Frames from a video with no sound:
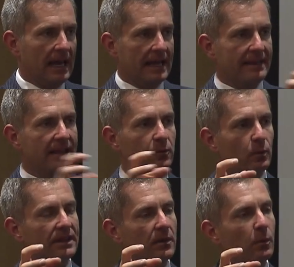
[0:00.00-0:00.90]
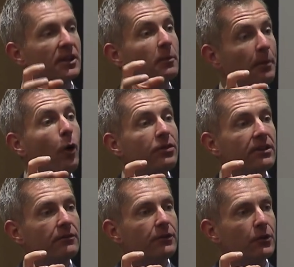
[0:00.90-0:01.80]
And then when, the, when they're both
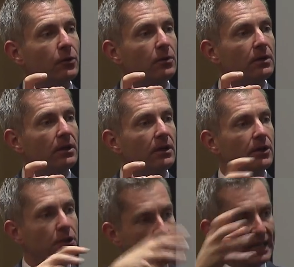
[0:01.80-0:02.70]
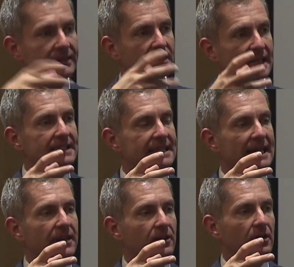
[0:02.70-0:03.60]
in view, you get the light
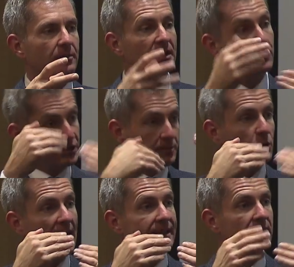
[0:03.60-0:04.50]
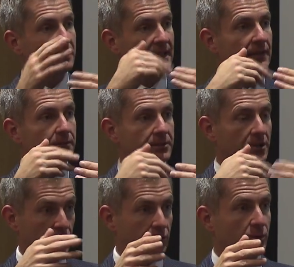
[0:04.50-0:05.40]
together. But if you subtract them, the light from the
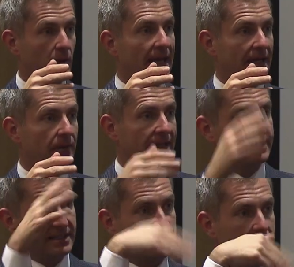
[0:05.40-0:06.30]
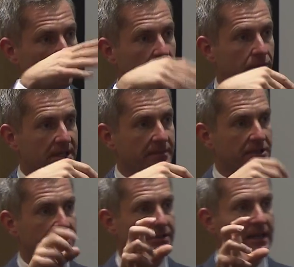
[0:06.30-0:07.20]
star goes away, right, because it's in both those
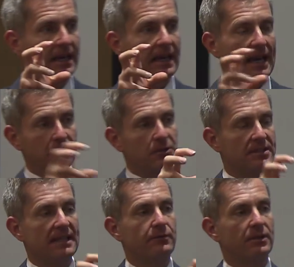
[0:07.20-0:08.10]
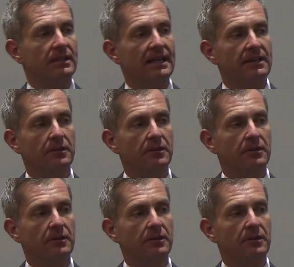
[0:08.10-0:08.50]
images. And you're just left with the light